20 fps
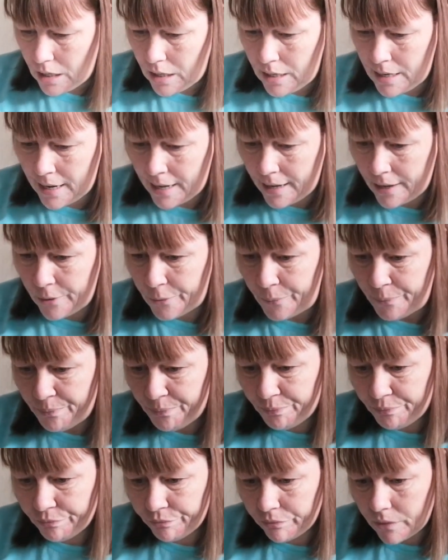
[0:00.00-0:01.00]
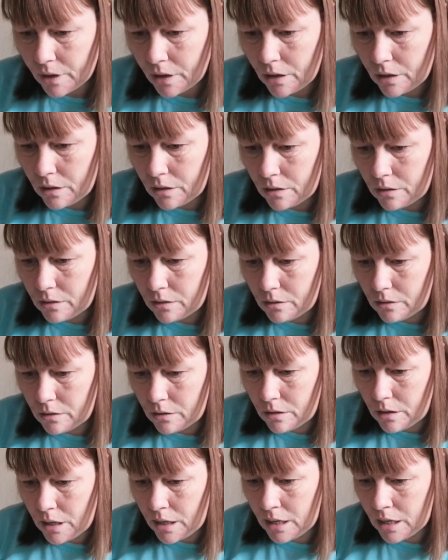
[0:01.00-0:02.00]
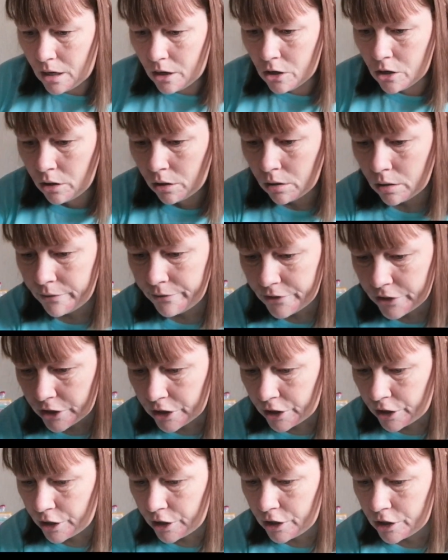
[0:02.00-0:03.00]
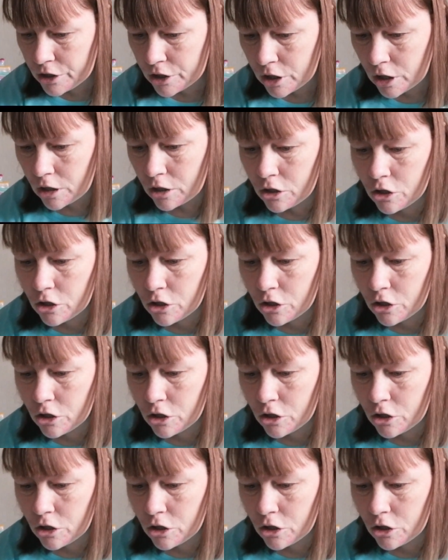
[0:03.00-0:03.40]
Now, it covered